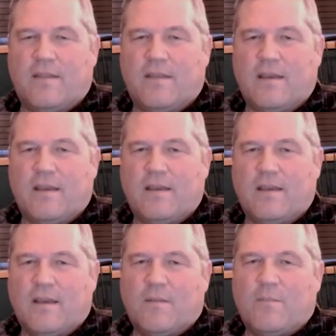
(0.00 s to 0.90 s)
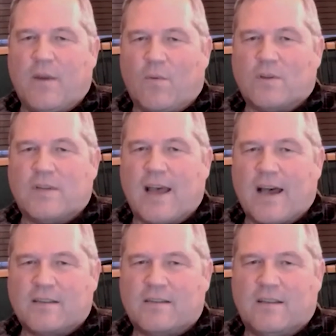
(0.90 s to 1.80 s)
the payroll
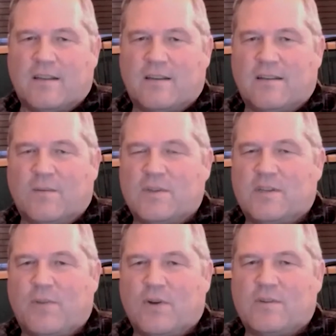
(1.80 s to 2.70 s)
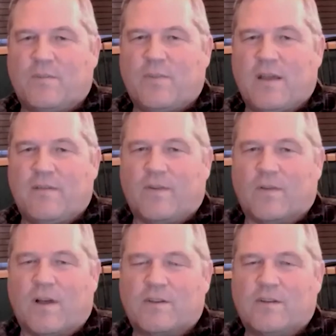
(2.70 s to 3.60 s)
tax that was supposed to pay for
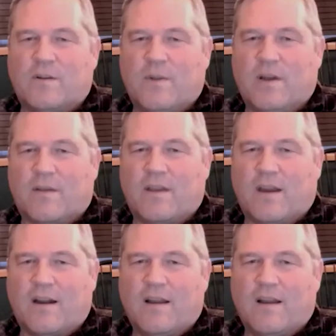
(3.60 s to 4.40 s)
long-term health care.